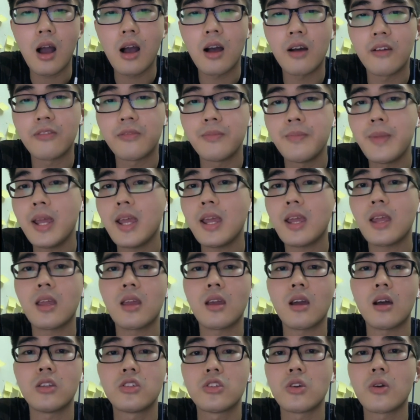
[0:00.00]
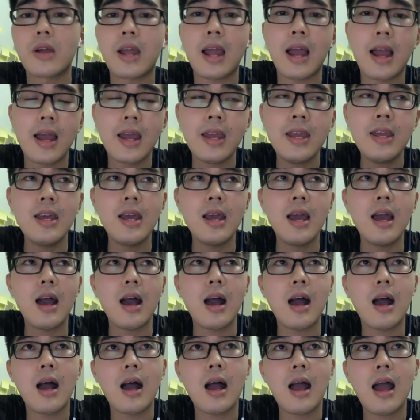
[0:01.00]
of being a tour guide,
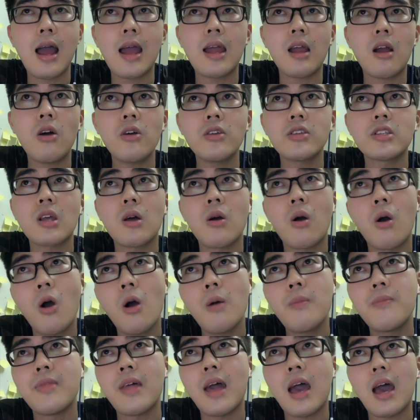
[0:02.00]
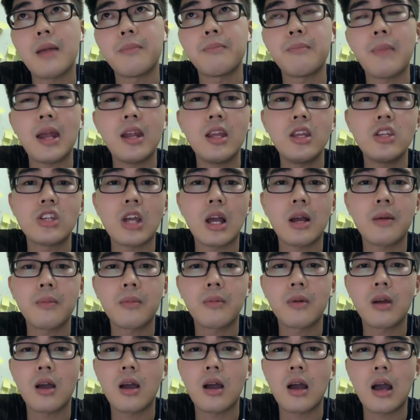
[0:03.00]
I also hope that many
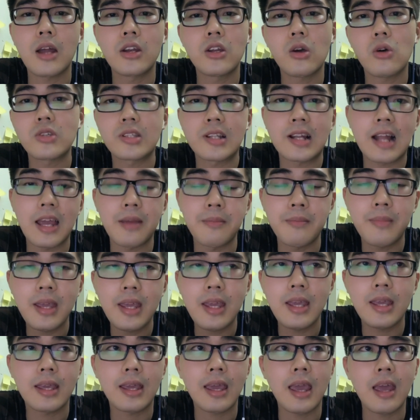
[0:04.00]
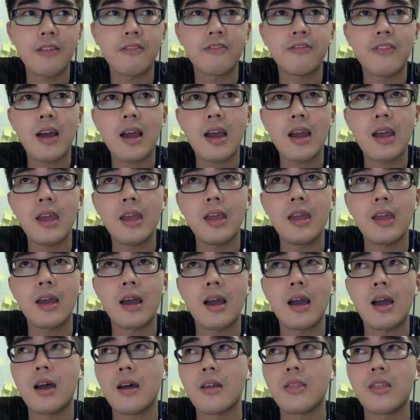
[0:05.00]
young uh, adults like me can find
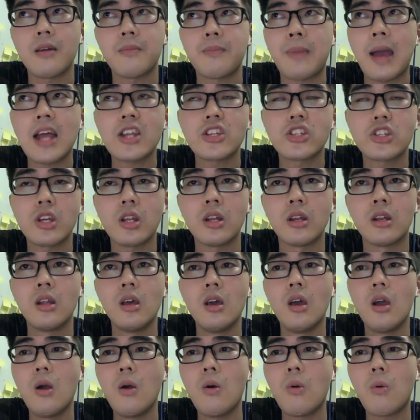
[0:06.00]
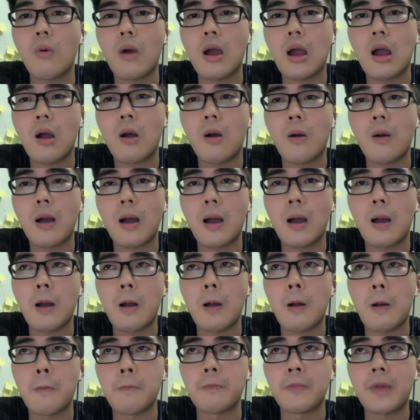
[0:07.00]
uh, their passion. Well,
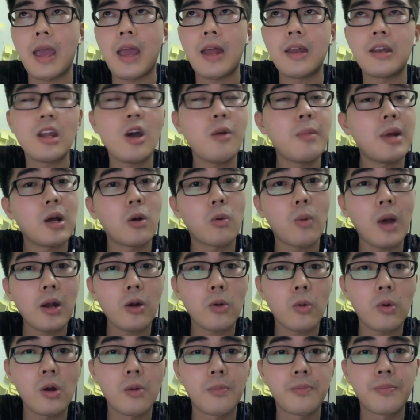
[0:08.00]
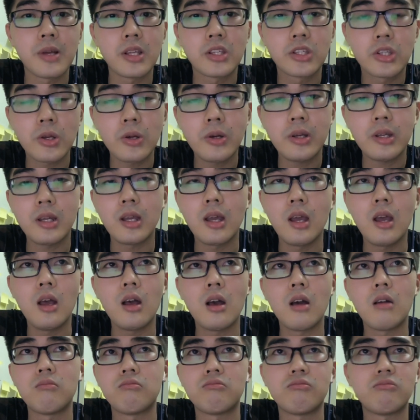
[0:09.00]
um, and no matter what, will pursue
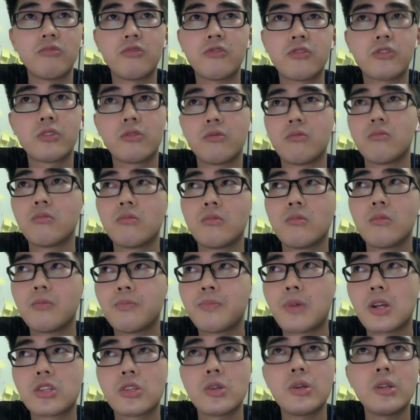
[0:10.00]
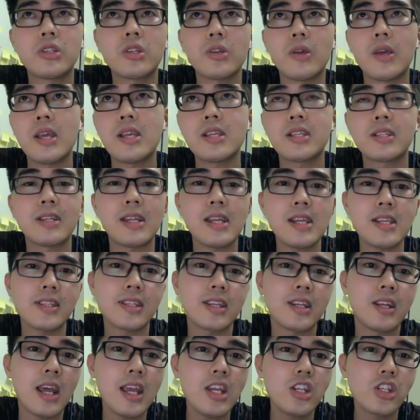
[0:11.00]
it, pursue it to its
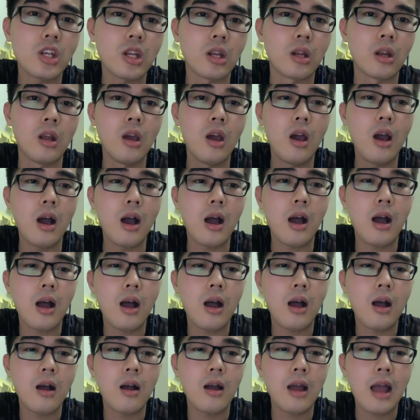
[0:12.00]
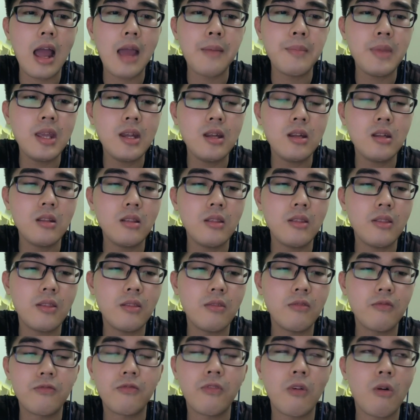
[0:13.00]
destination. Uh, I mean,
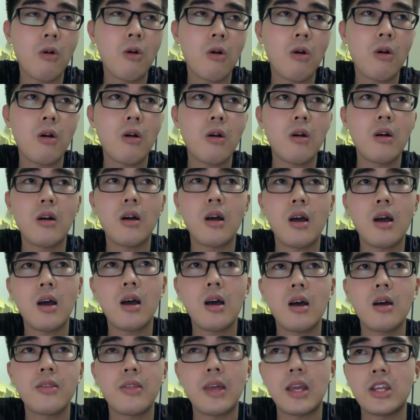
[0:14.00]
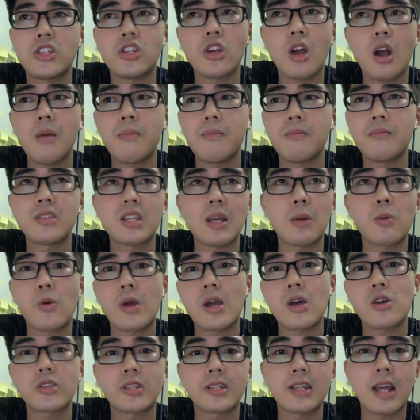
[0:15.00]
for uh, their job
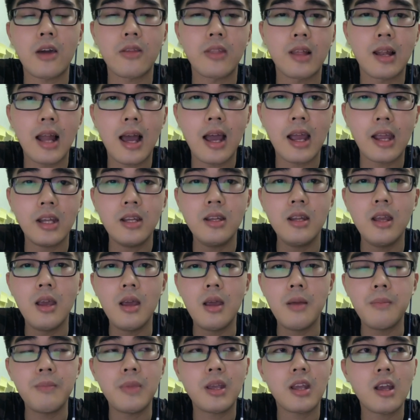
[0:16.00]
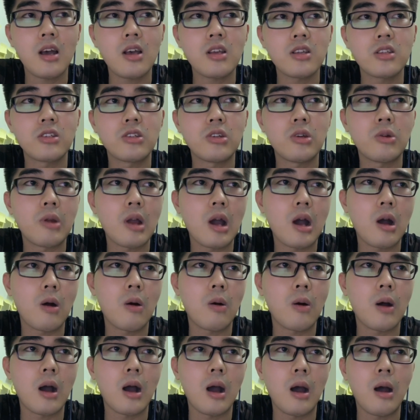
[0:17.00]
somewhere else down the line. Because you
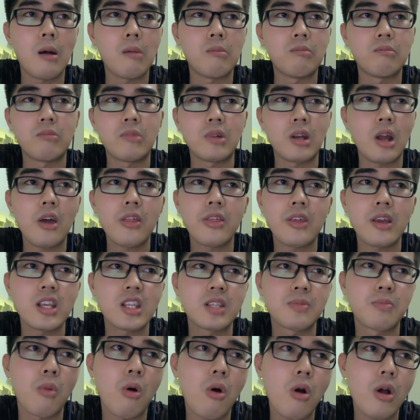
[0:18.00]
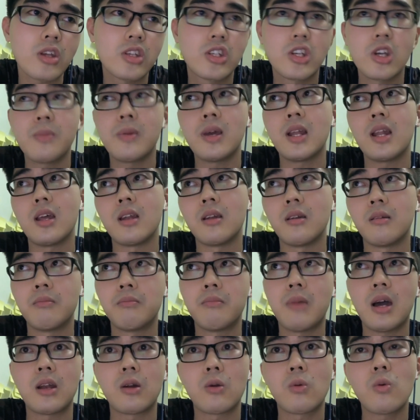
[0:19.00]
know, um, nothing's more
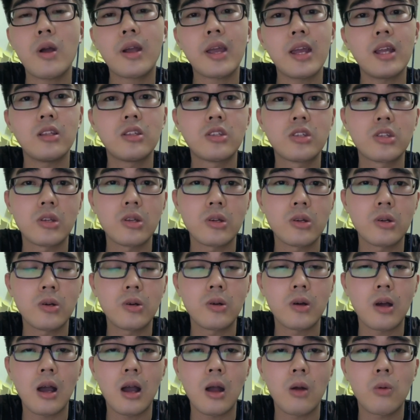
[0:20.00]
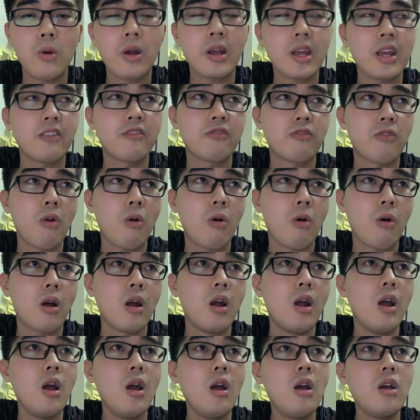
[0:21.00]
jubilant but working to uh, working
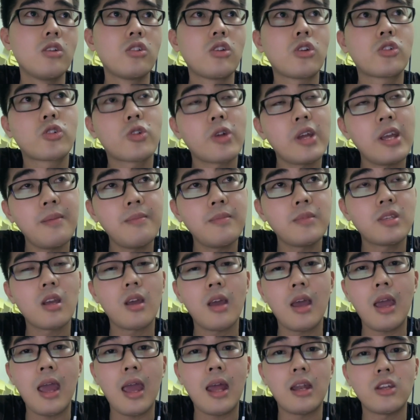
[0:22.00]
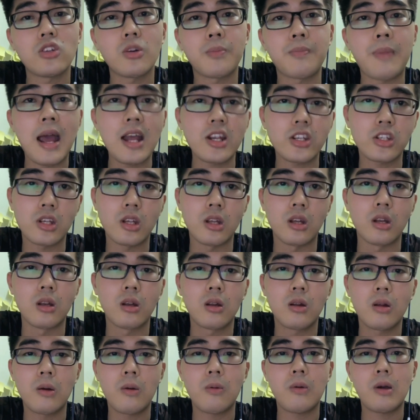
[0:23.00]
for the dreams and your
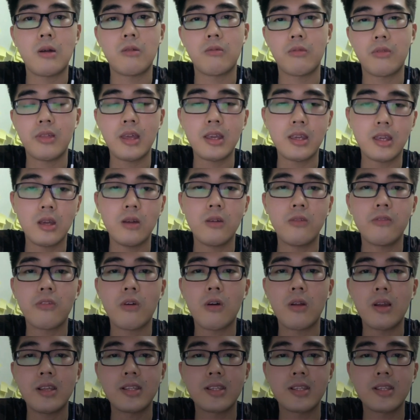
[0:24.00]
passion. Well, thank you for